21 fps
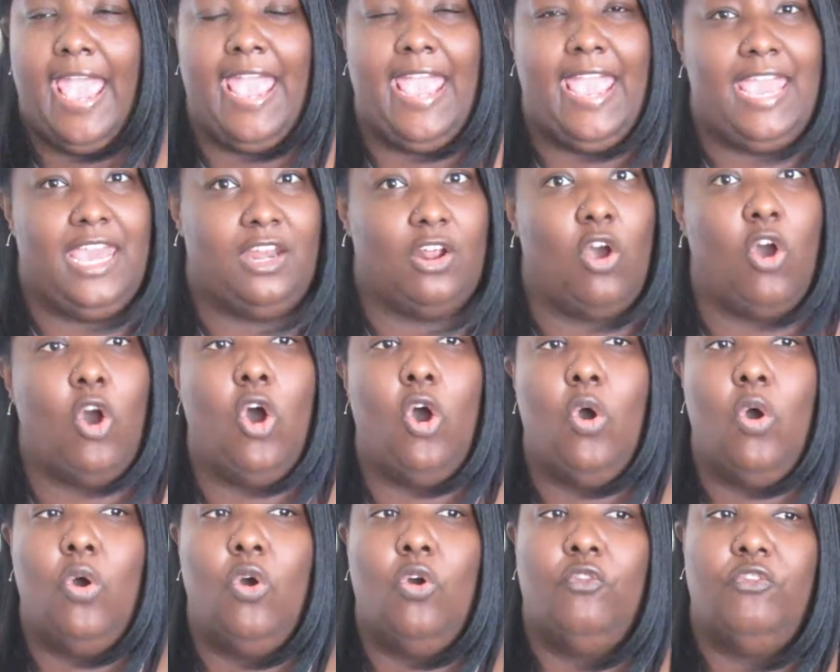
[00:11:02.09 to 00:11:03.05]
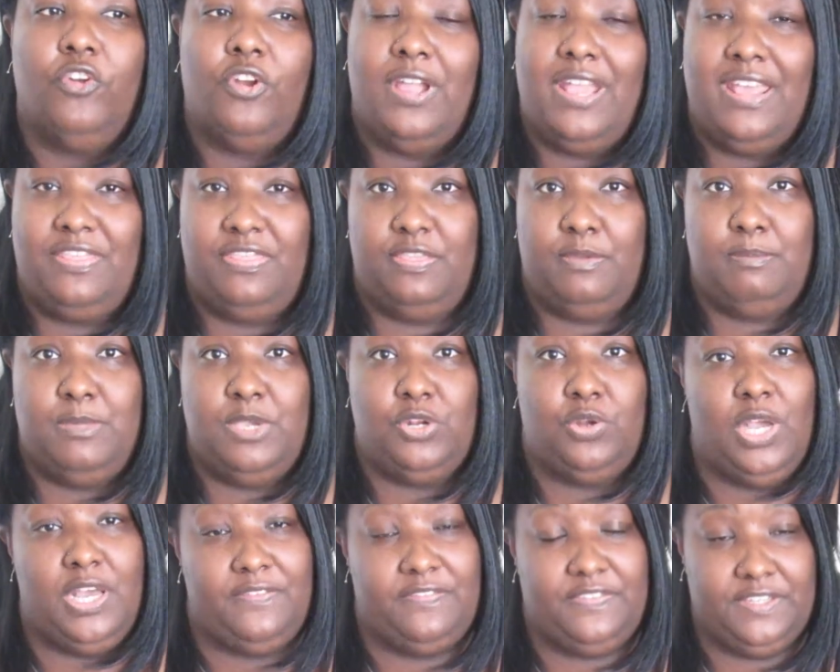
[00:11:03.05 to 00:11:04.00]
And over in the
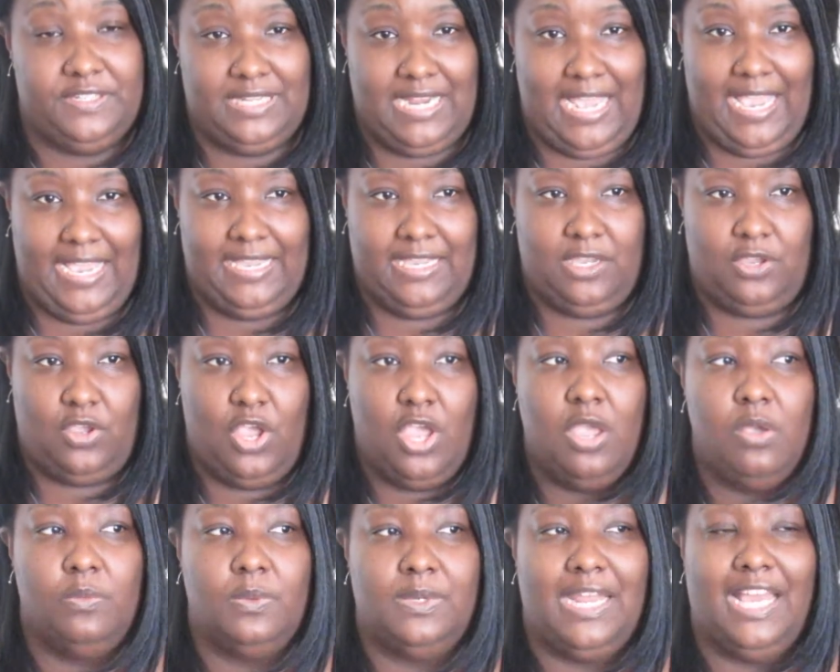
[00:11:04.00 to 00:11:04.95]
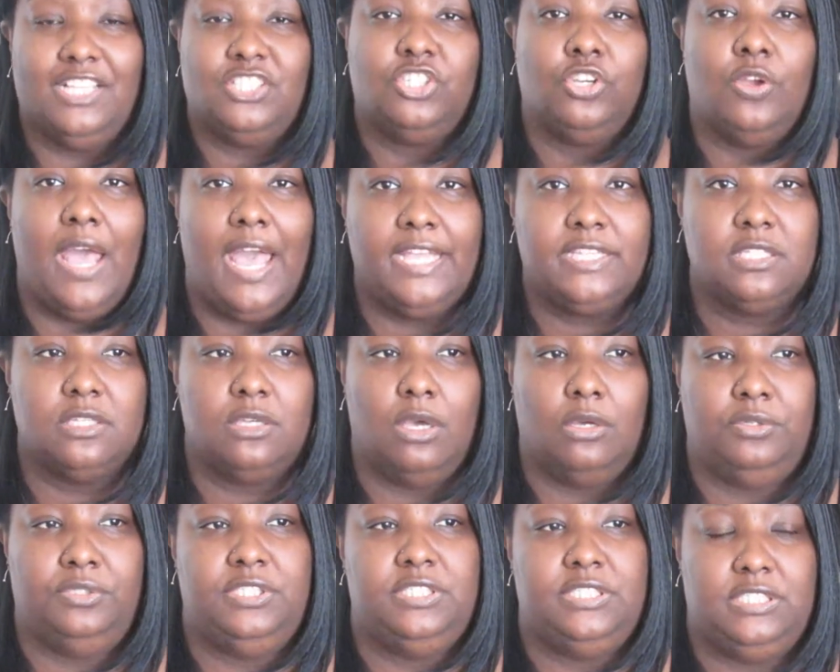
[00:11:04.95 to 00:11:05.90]
middle of the night, when I tried to
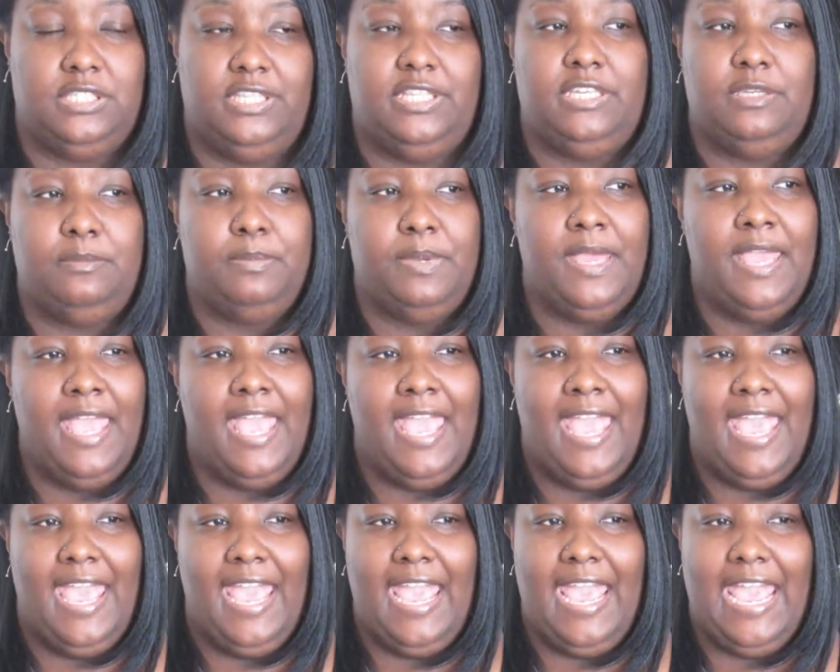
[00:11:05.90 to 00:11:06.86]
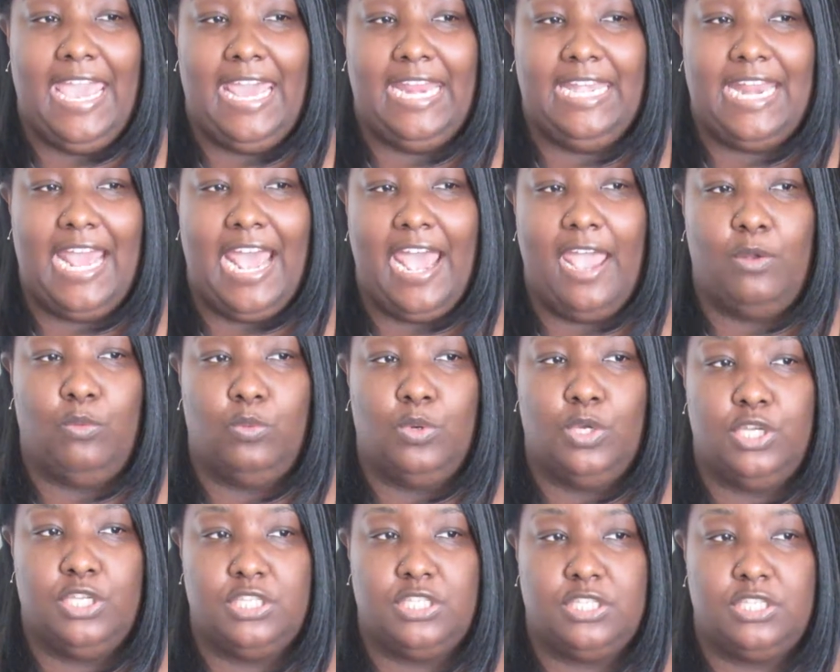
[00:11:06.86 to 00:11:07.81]
go to sleep, and I
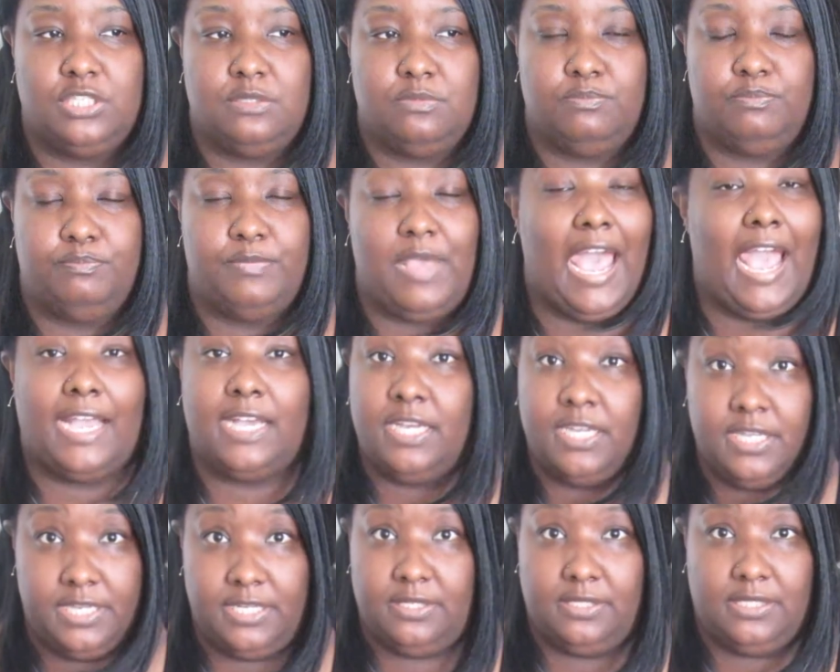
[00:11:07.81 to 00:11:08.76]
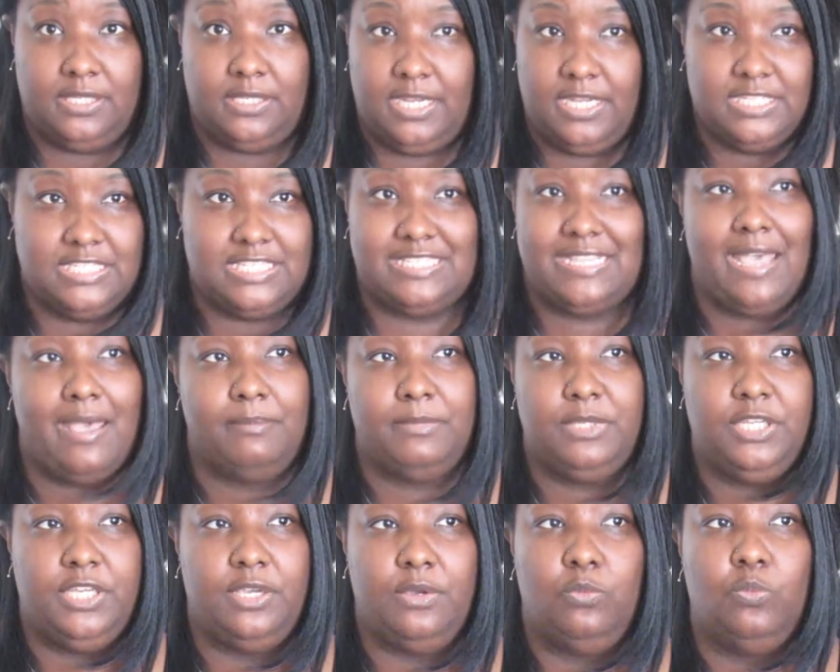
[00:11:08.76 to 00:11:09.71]
couldn't.
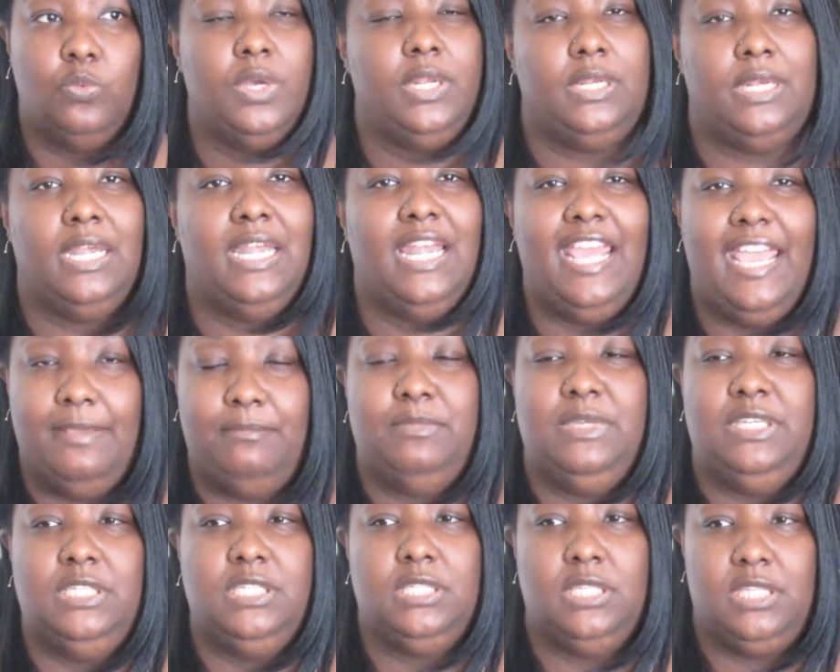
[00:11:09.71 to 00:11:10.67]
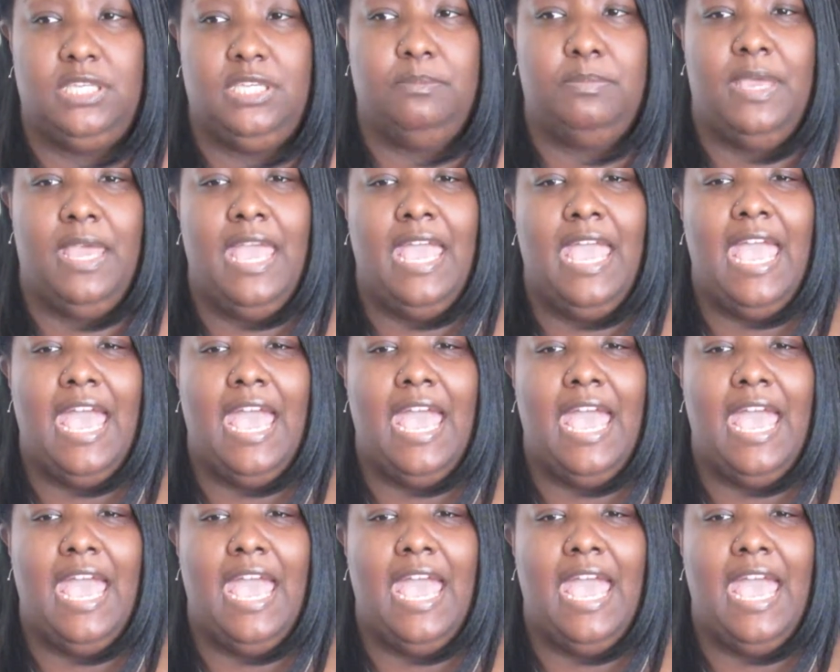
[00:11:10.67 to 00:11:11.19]
Insomnia wouldn't let me sleep.